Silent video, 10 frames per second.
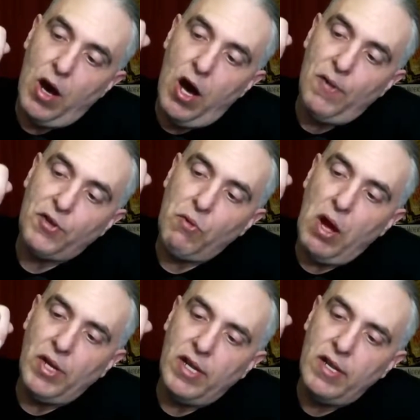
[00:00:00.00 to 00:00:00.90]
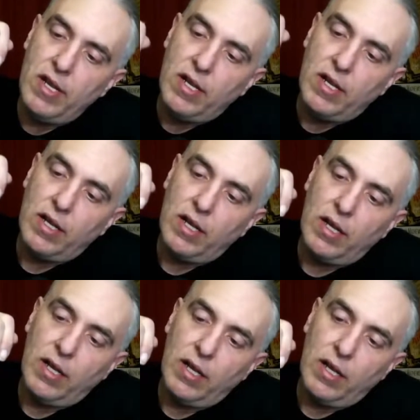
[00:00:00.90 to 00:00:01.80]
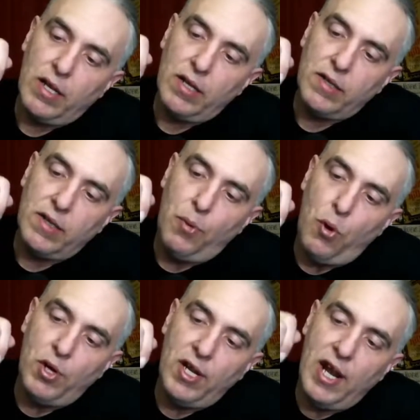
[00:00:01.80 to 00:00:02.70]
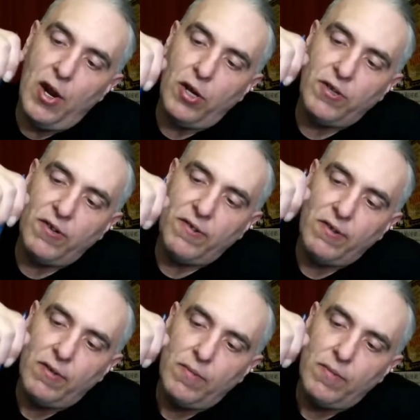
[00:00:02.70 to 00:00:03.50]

all the surrounding supporting characters